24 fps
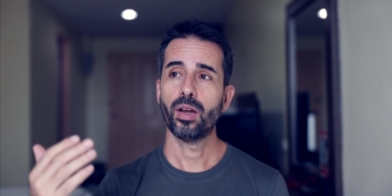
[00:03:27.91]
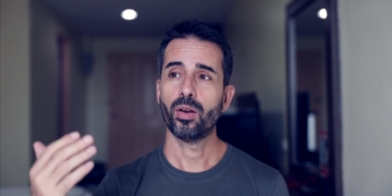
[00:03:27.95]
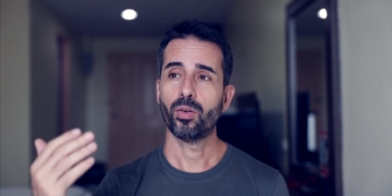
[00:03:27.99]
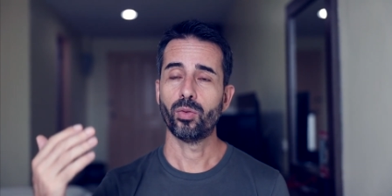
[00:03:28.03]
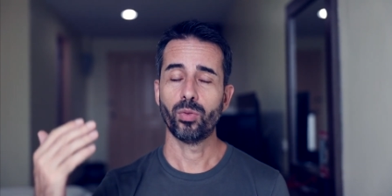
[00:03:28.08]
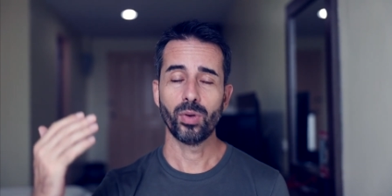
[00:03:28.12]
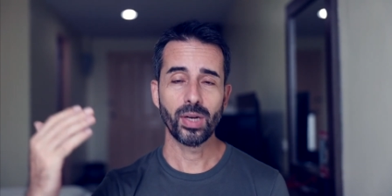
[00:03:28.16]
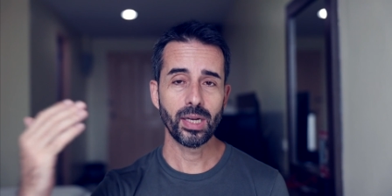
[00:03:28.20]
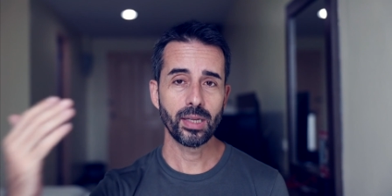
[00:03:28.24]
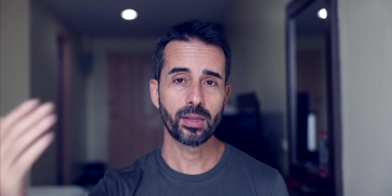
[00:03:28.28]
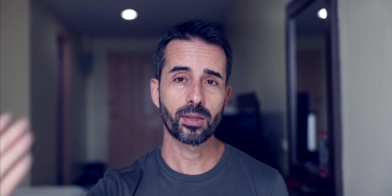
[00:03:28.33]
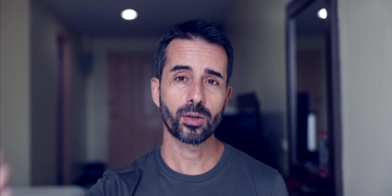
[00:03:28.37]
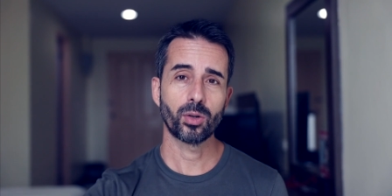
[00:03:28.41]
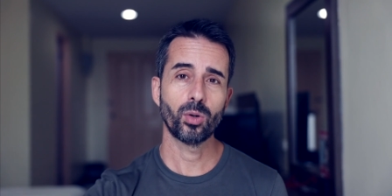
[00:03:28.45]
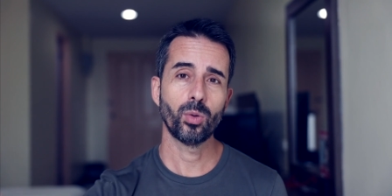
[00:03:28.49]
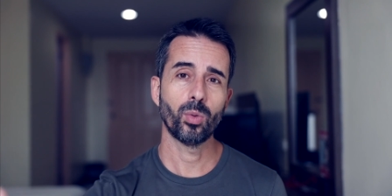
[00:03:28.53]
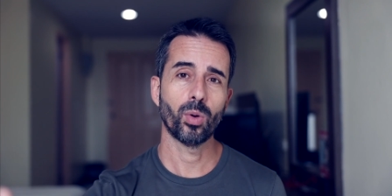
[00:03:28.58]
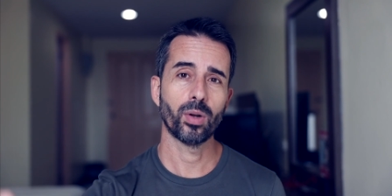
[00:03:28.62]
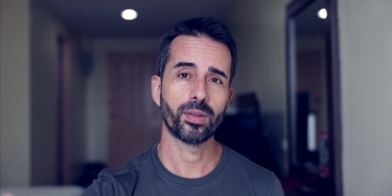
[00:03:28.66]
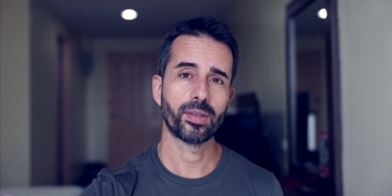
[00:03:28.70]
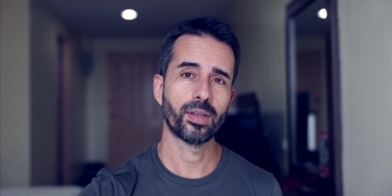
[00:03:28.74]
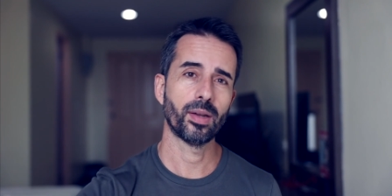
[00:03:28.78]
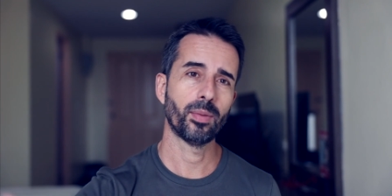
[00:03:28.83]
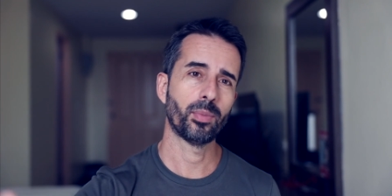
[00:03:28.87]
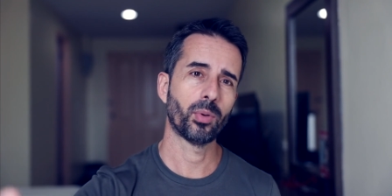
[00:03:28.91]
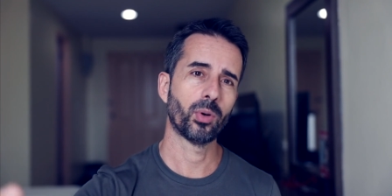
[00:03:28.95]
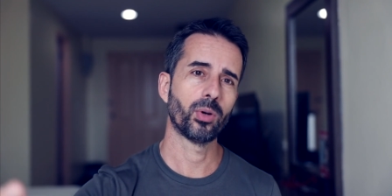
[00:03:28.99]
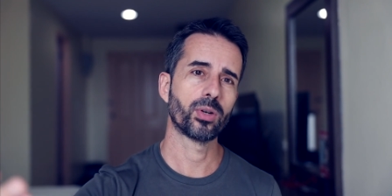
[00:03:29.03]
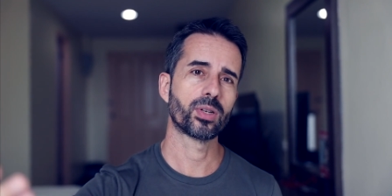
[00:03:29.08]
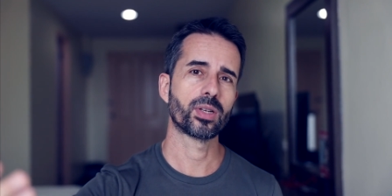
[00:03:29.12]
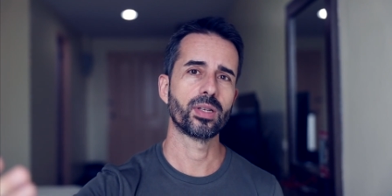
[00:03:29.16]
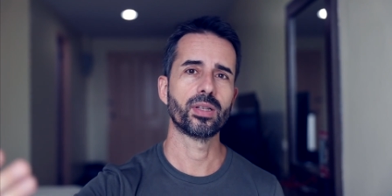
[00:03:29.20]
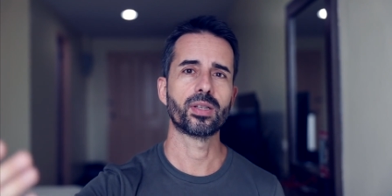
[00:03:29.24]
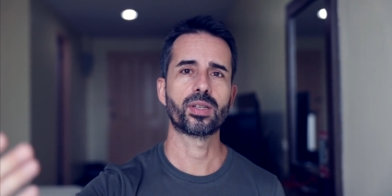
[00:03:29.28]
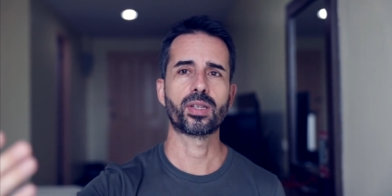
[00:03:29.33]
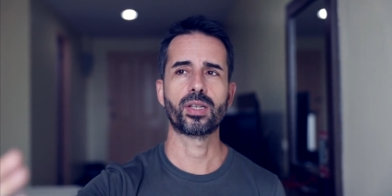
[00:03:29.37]
read through what that
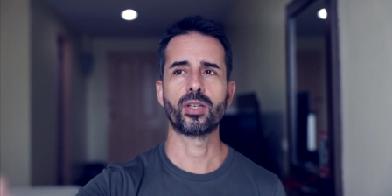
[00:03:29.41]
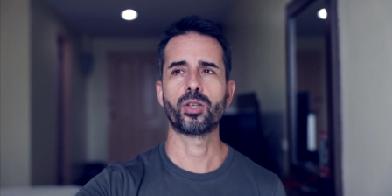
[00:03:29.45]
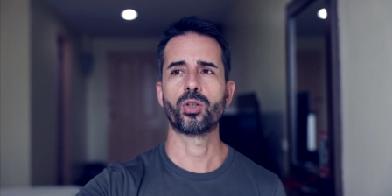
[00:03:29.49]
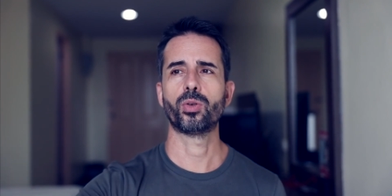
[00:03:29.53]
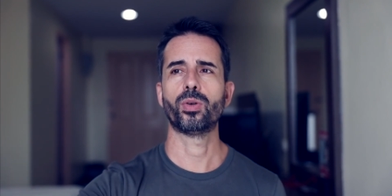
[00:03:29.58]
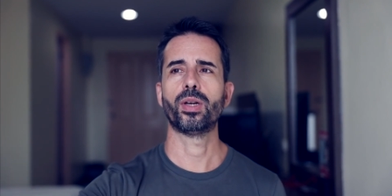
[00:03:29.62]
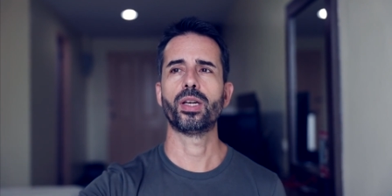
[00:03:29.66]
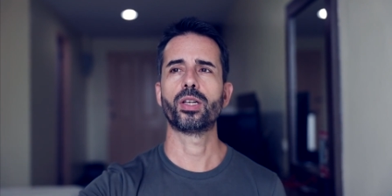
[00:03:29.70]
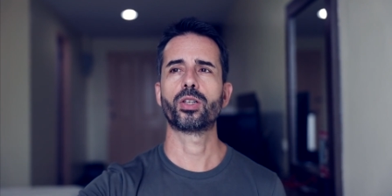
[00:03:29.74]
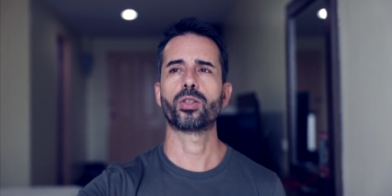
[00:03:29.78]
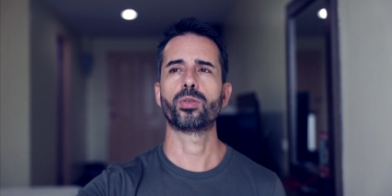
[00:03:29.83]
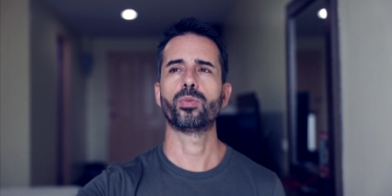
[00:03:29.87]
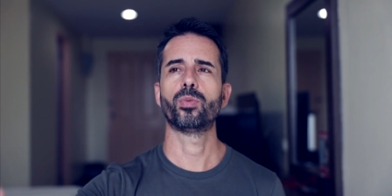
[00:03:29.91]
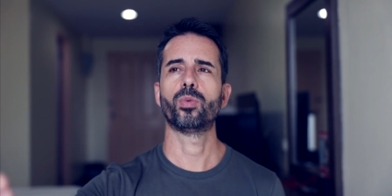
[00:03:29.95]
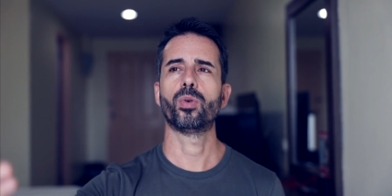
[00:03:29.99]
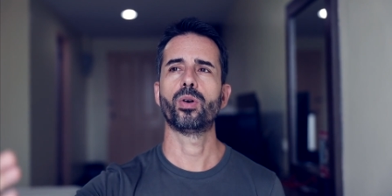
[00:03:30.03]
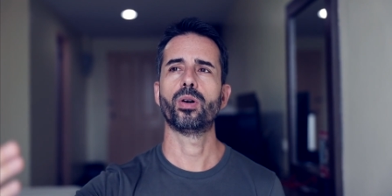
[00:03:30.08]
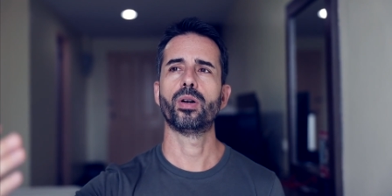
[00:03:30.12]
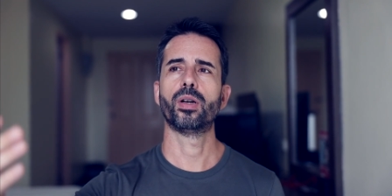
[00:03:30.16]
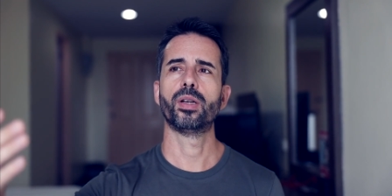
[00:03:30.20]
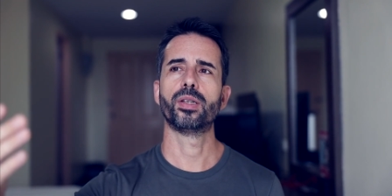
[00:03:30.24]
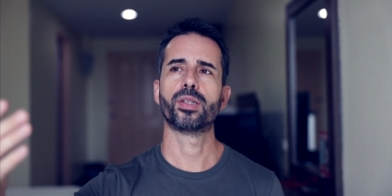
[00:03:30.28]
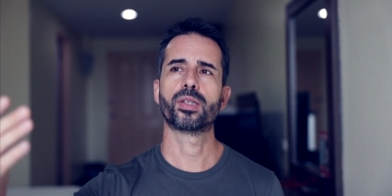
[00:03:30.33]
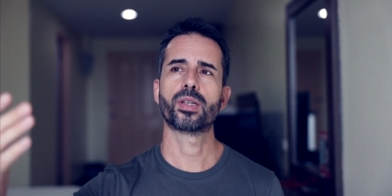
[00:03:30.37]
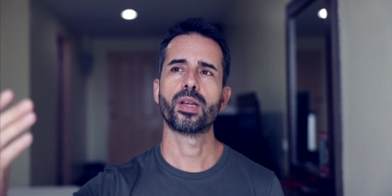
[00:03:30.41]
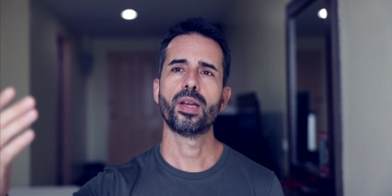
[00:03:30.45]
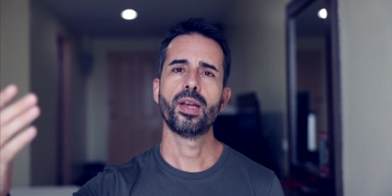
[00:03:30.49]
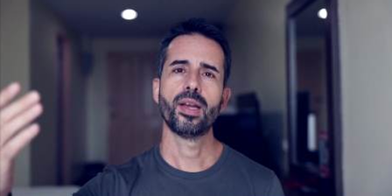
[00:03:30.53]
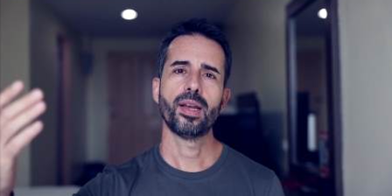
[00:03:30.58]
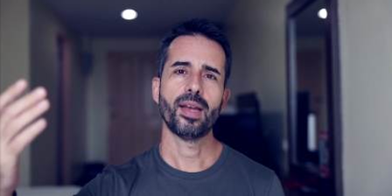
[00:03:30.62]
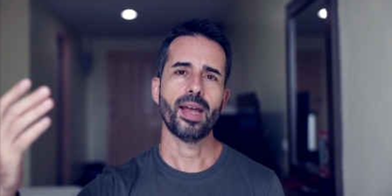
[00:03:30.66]
person's situation was,